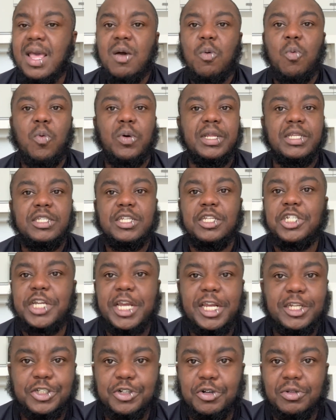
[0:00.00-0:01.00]
wanting to
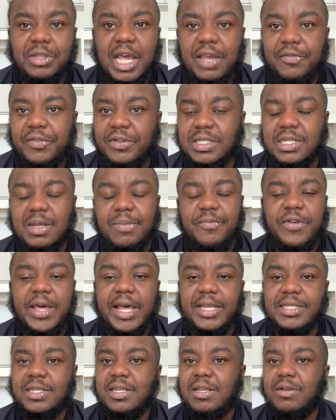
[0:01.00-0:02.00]
change your life in some
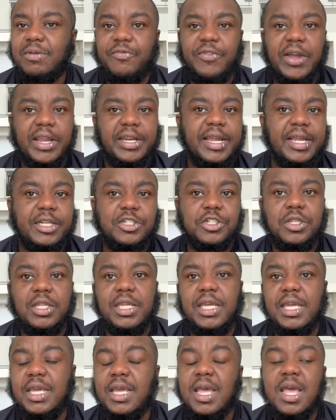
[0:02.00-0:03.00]
facet,
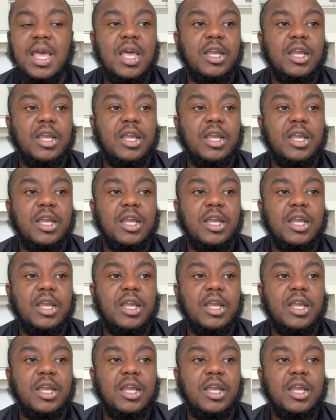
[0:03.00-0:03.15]
financially,